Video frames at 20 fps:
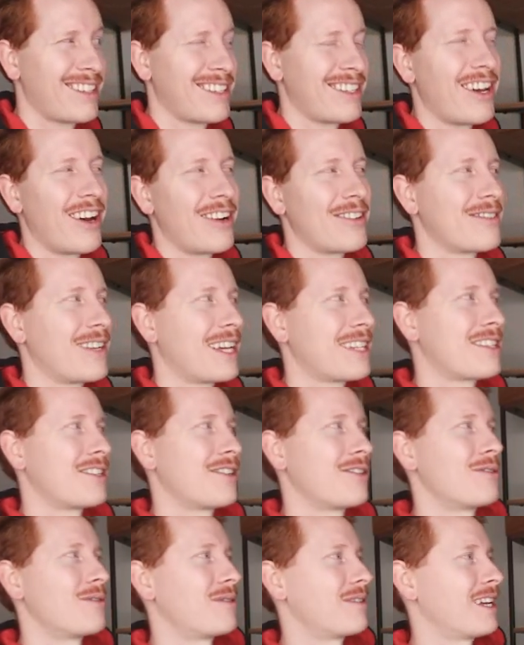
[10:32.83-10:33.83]
No, that's
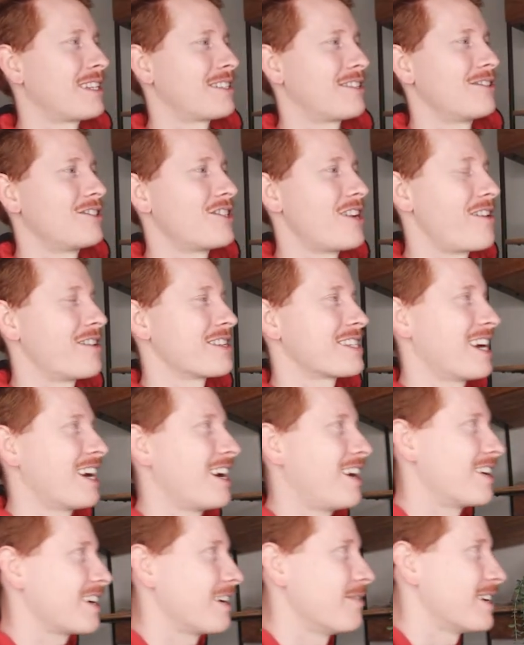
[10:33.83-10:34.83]
too generous.
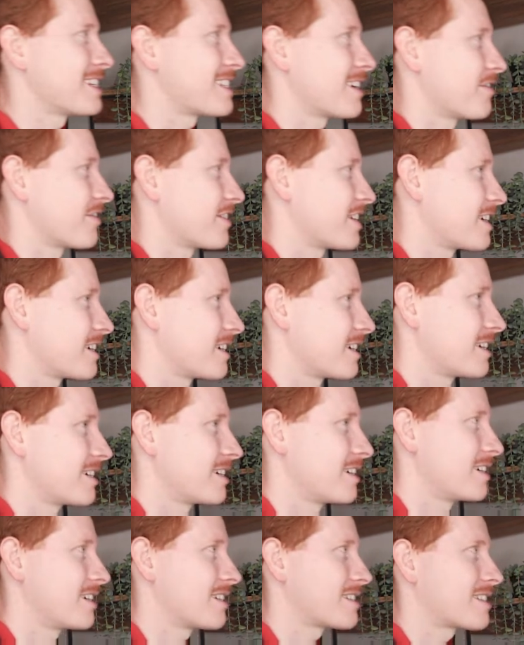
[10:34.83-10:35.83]
I'll give myself
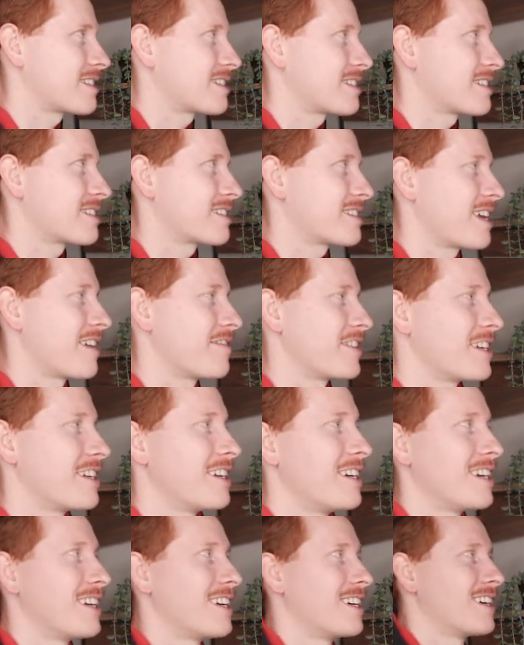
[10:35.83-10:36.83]
a 7.
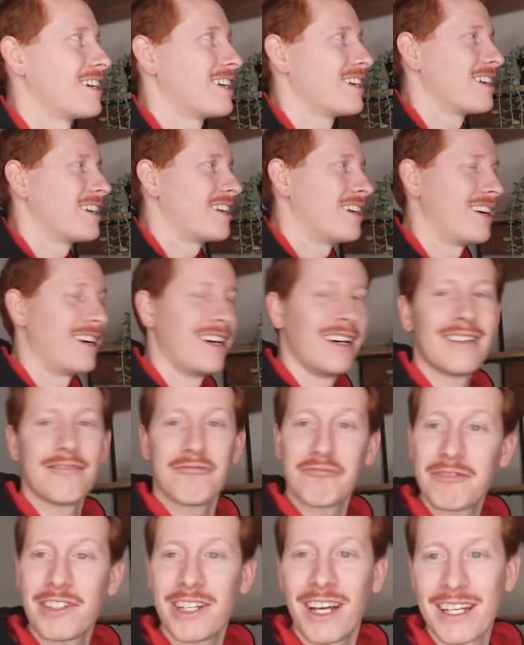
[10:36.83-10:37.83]
All right,
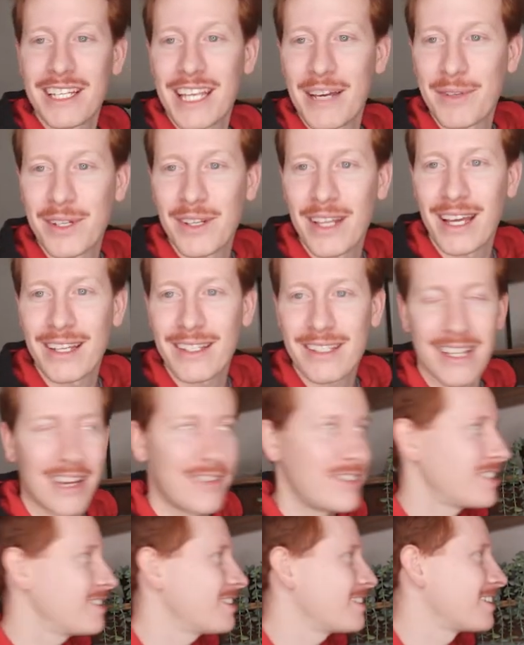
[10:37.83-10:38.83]
you guys happy with that?
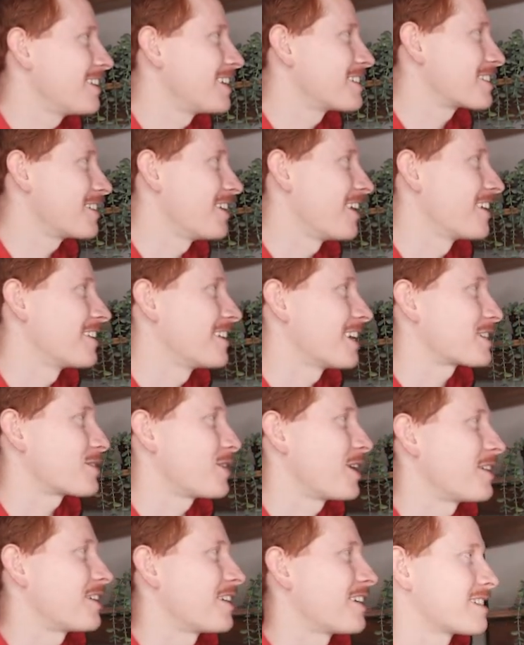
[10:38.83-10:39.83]
7? Let's go. Next
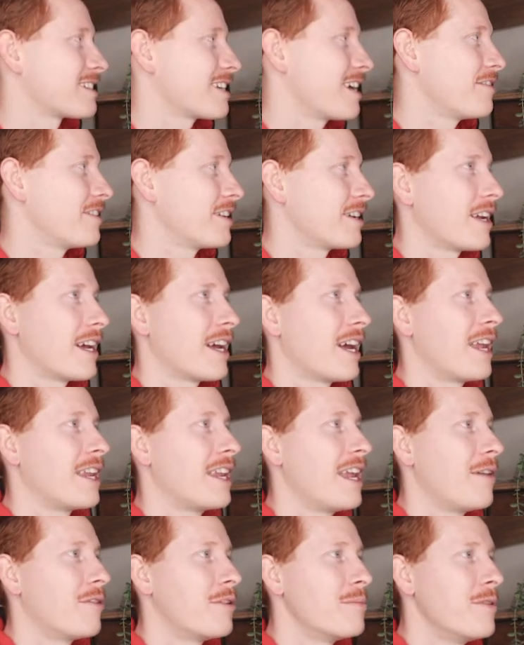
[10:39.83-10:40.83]
one. 7, and
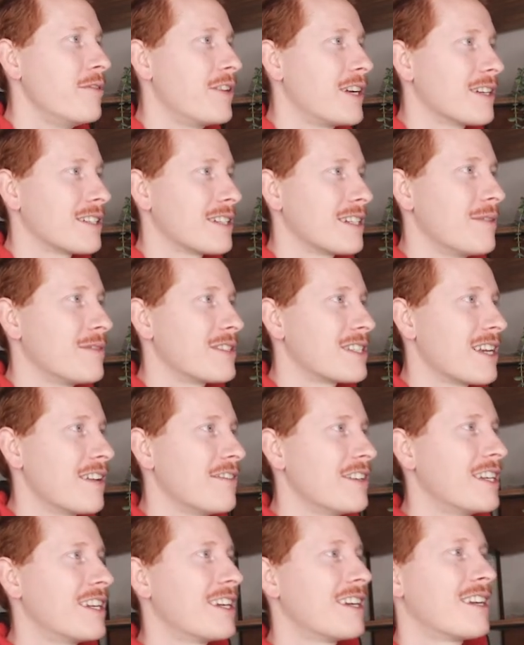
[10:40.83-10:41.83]
now we're moving on to number
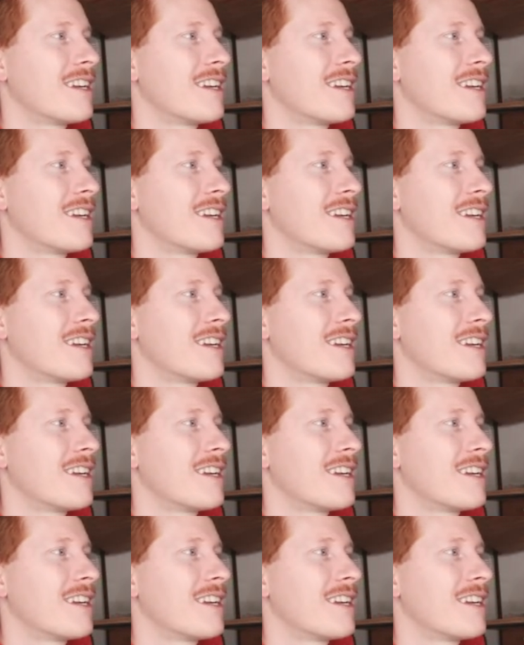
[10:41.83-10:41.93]
7.